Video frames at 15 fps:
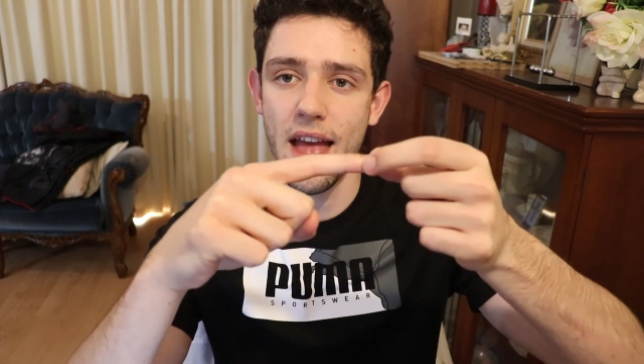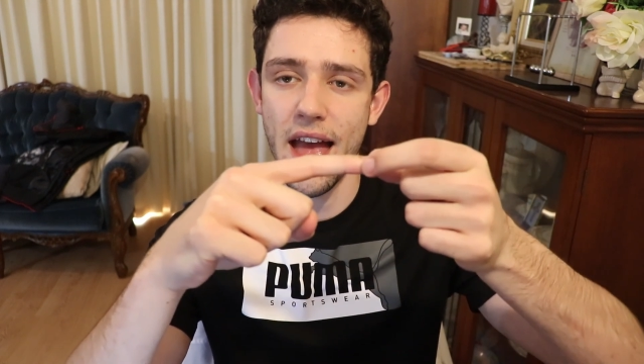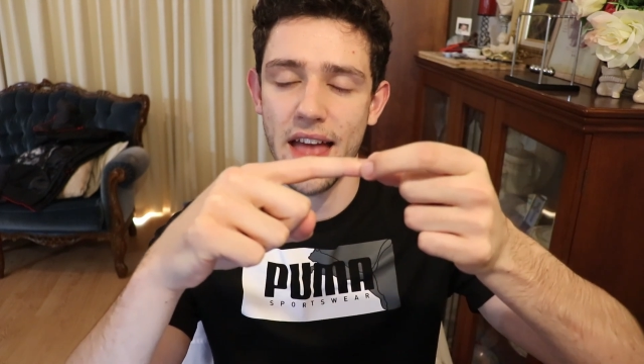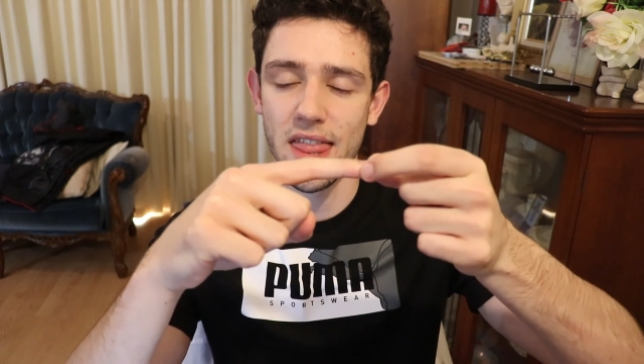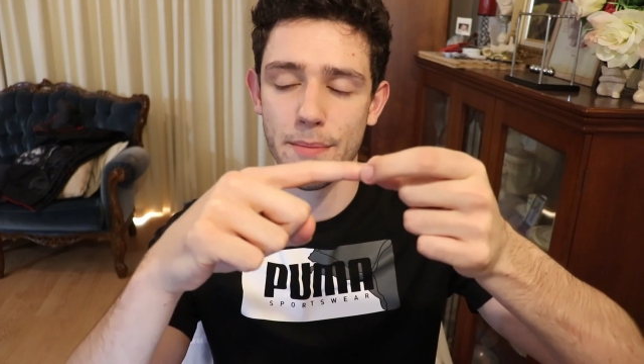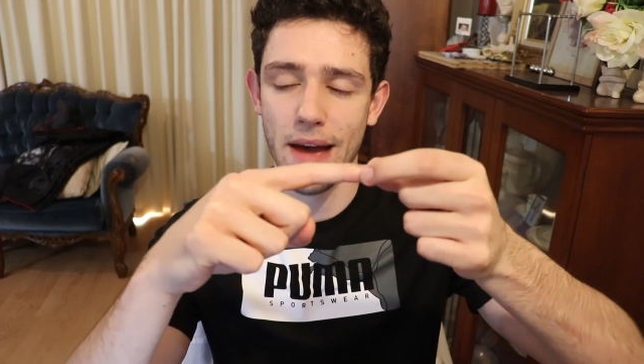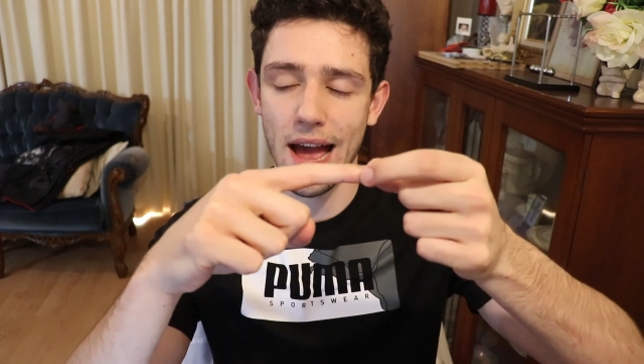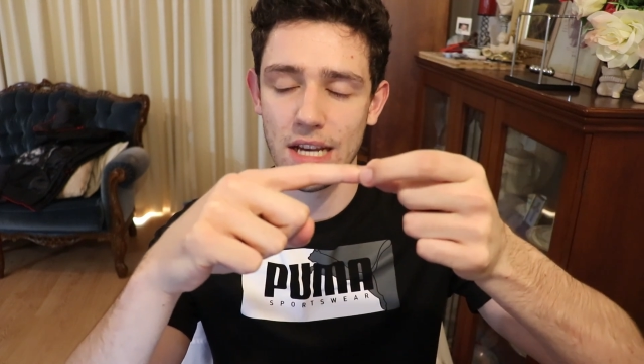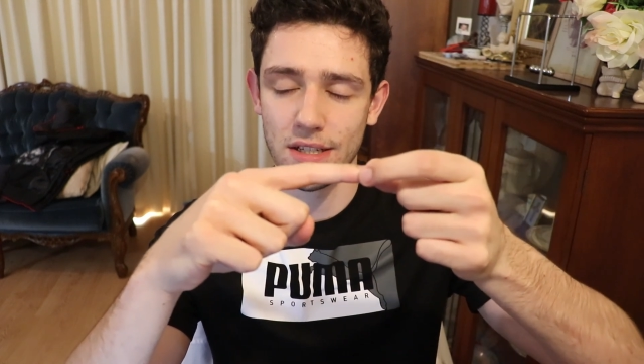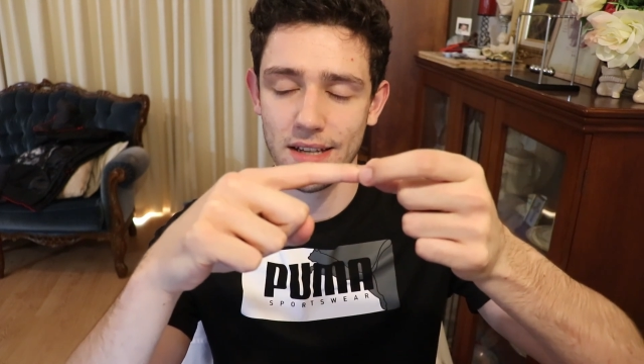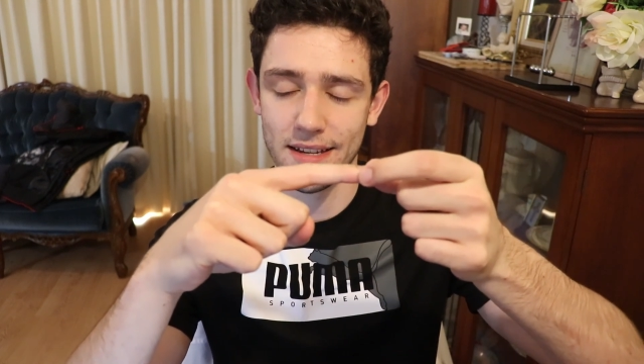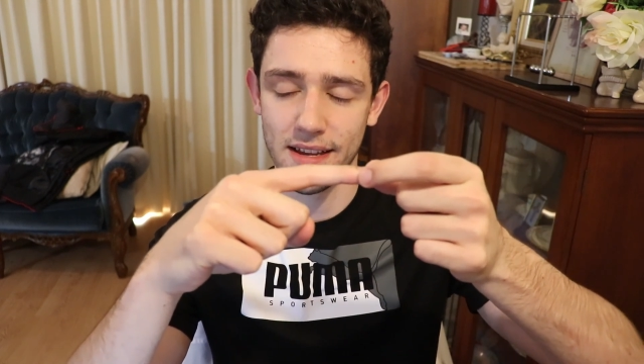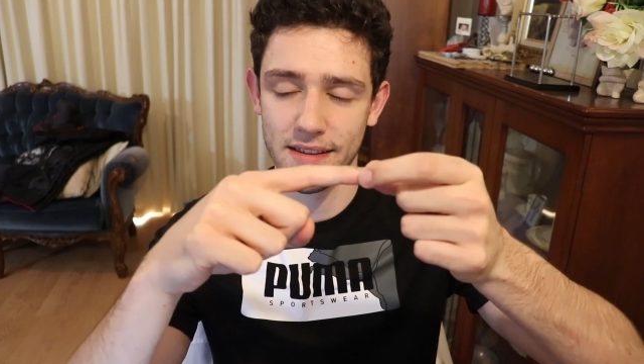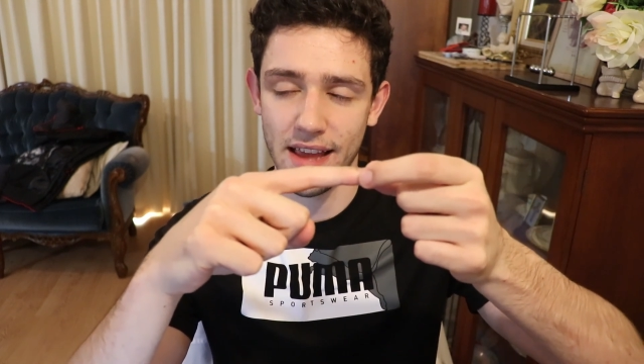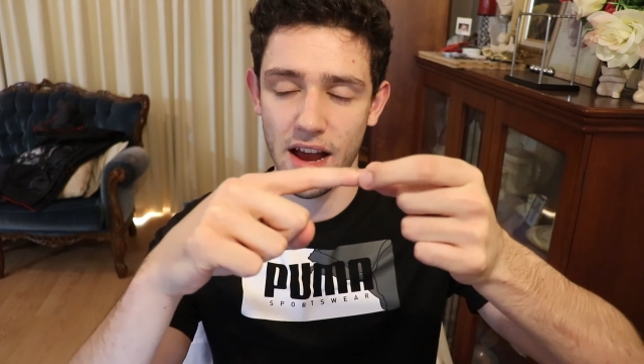and the patient
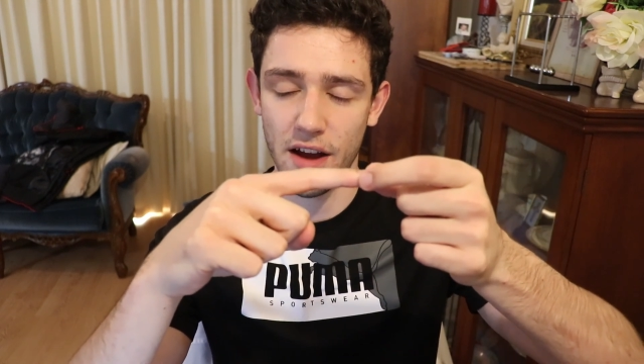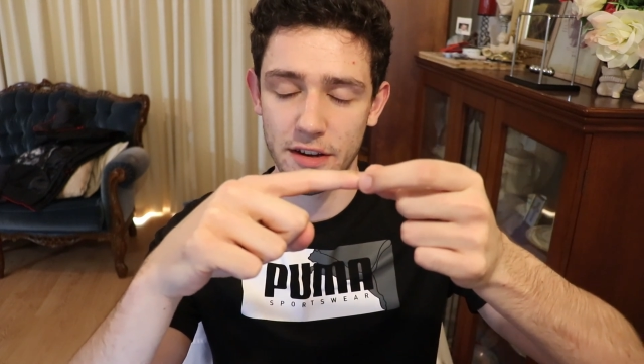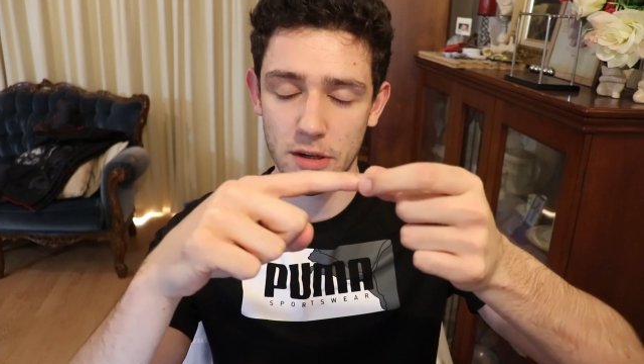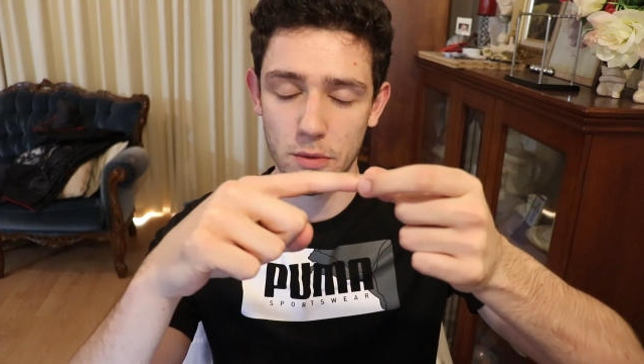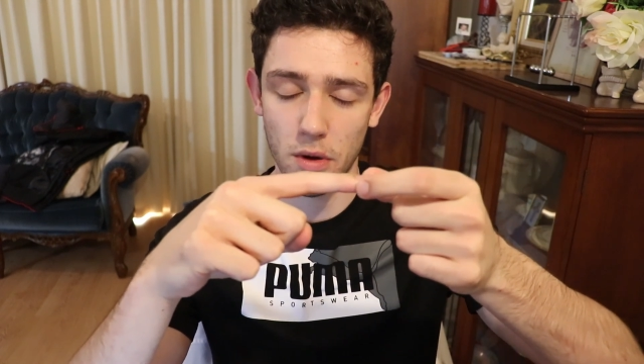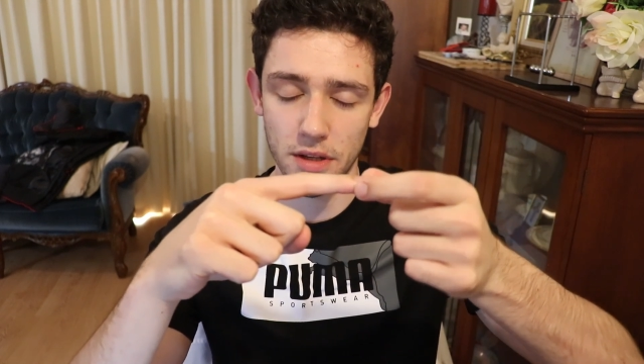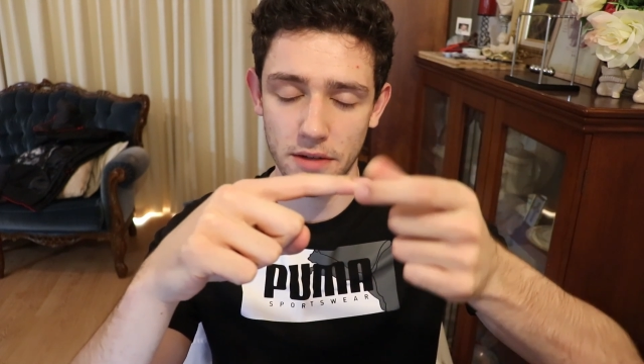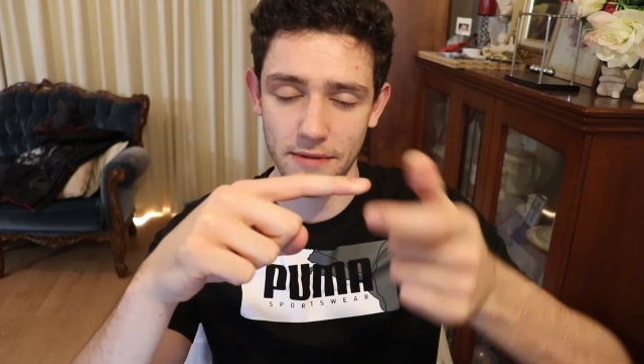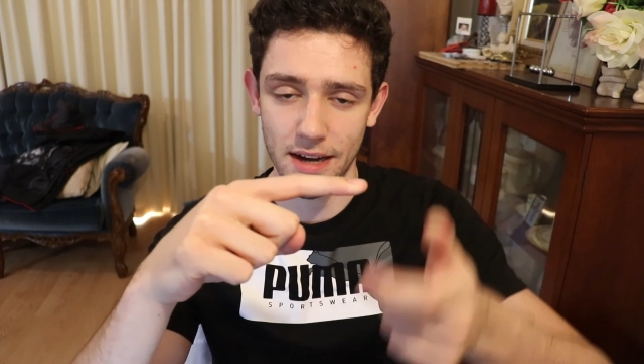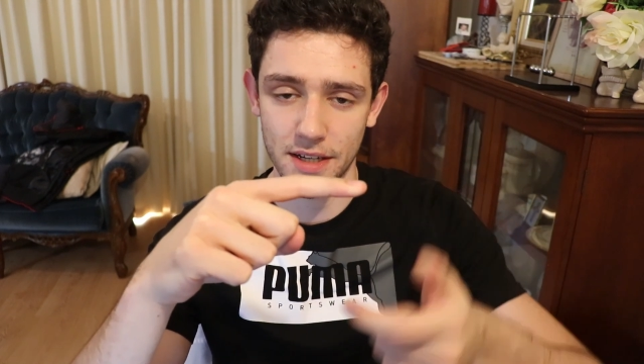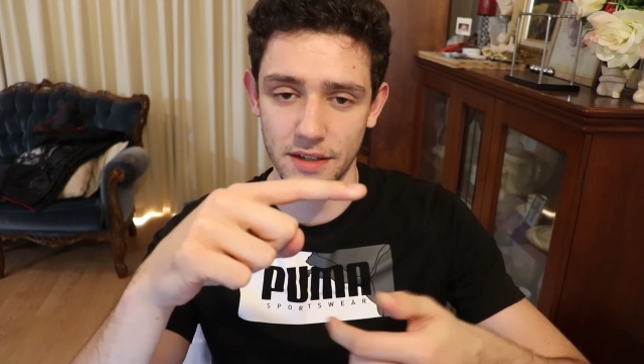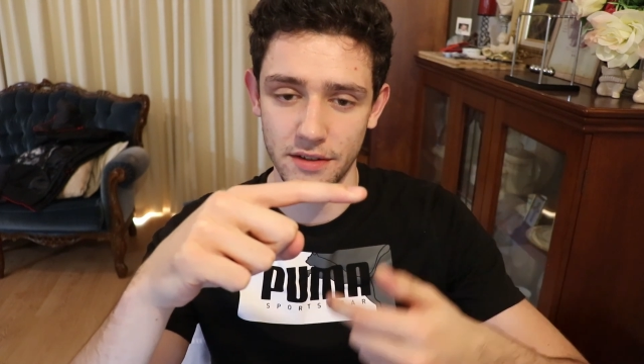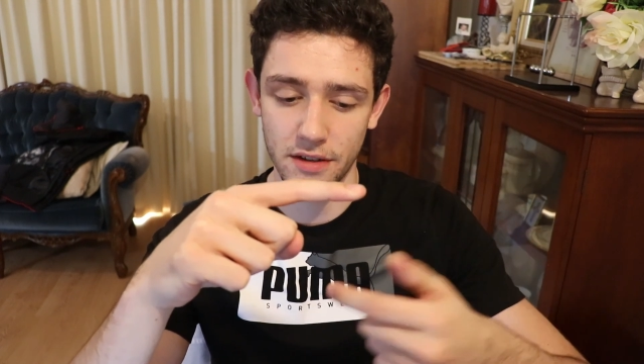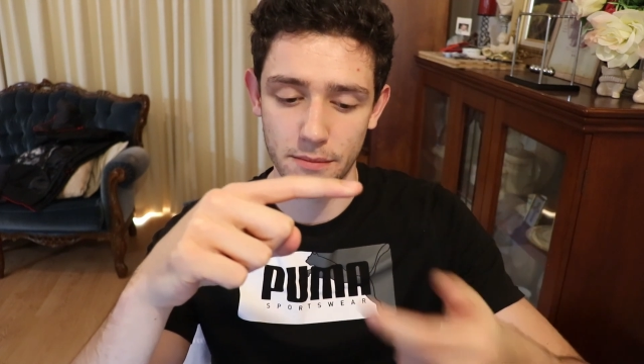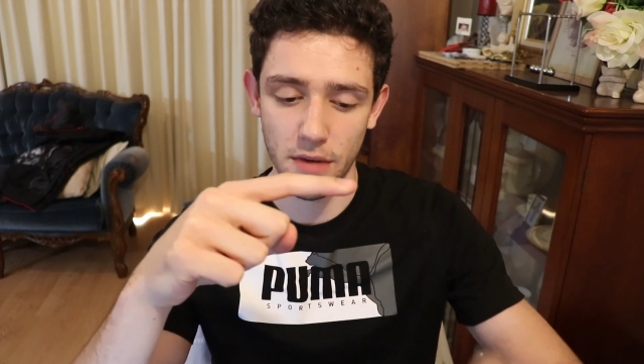has to tell you what
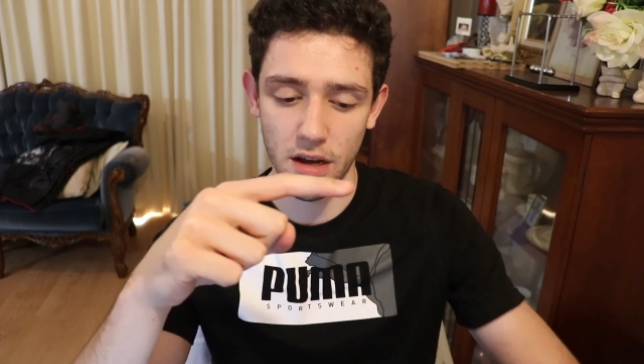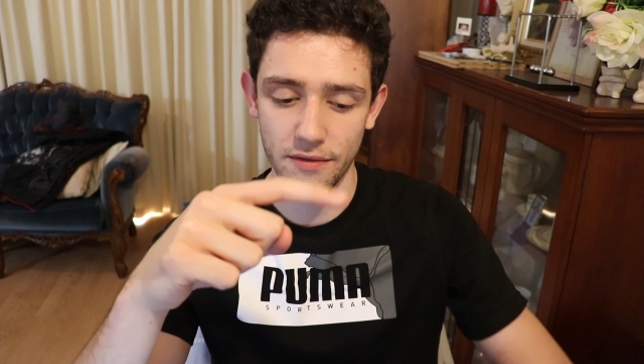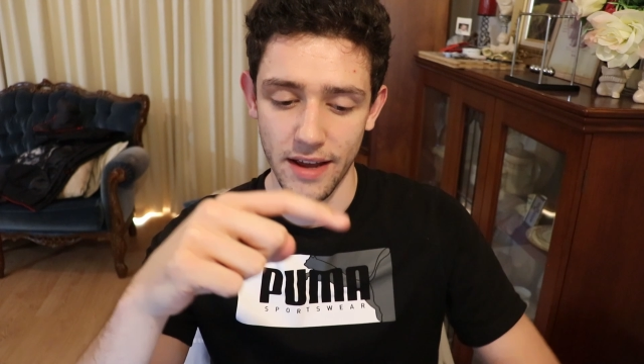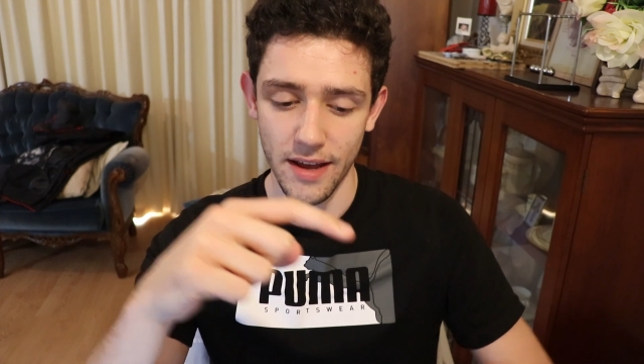direction you move